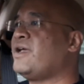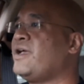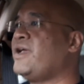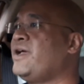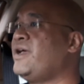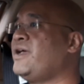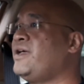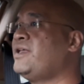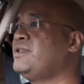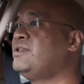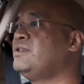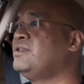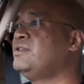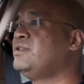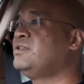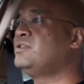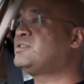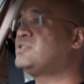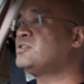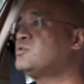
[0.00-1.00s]
And
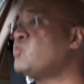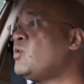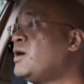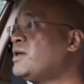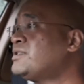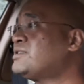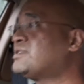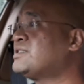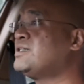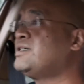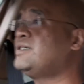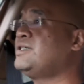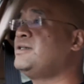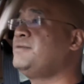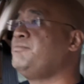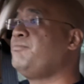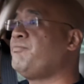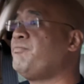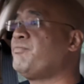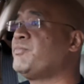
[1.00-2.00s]
this is what
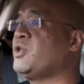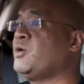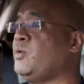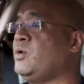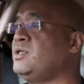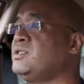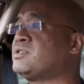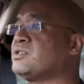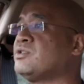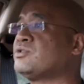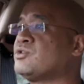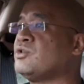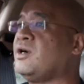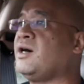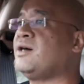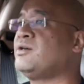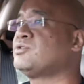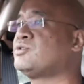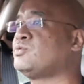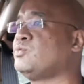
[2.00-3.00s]
the Wearnes
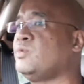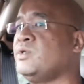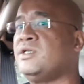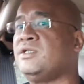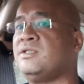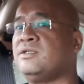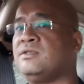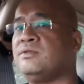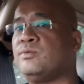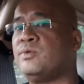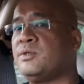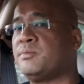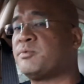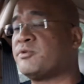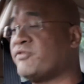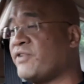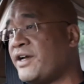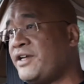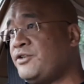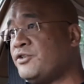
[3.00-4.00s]
Autohaus will
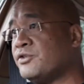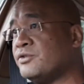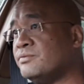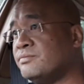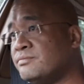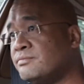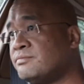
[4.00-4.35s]
provide you.